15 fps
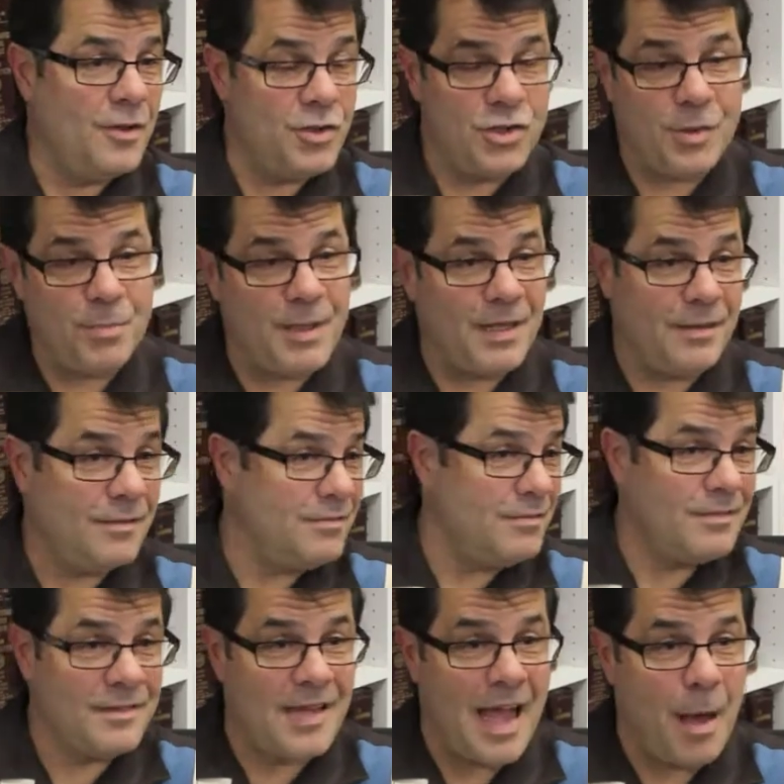a shipping
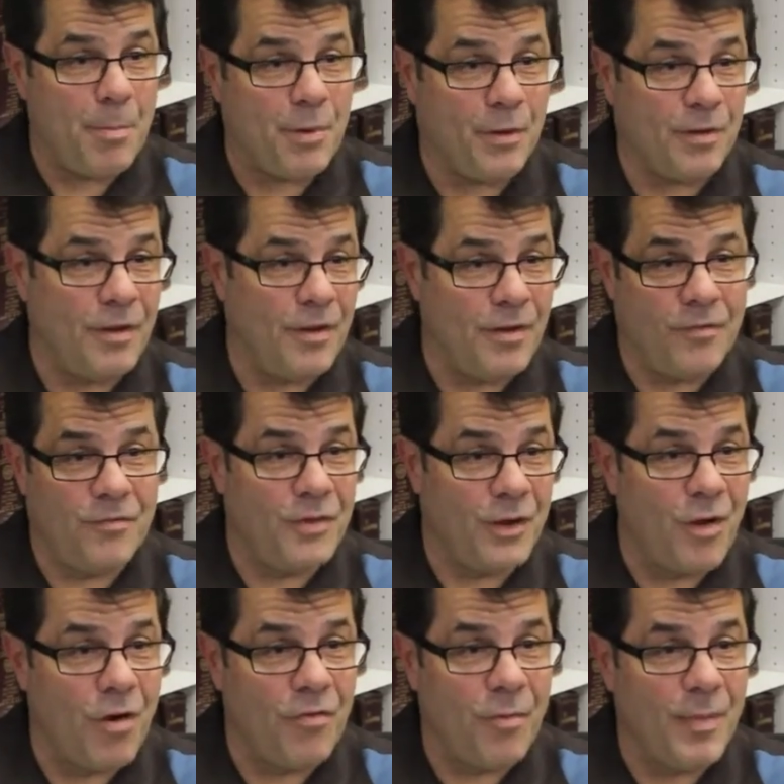capital of the
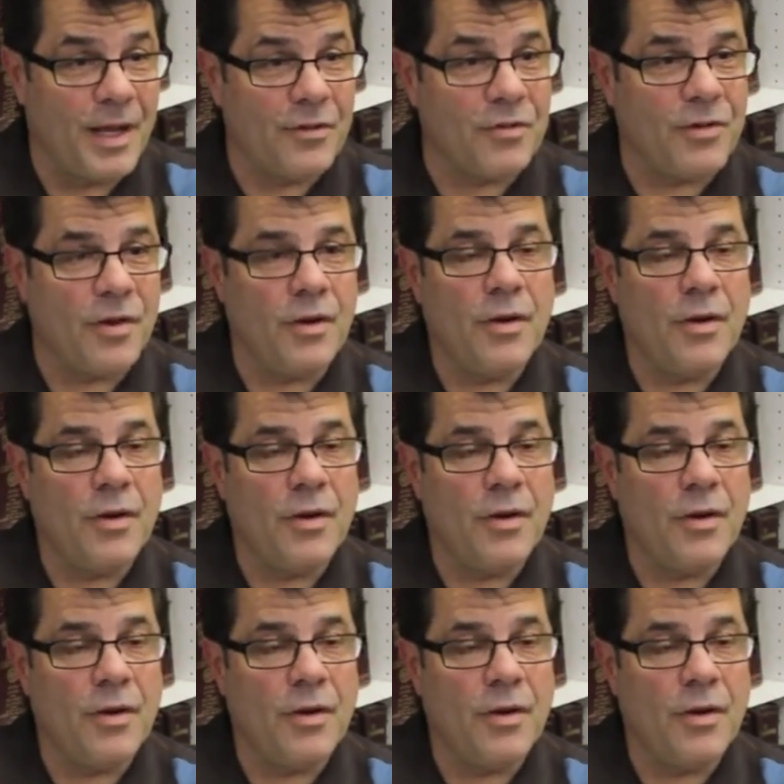Gulf of Mexico.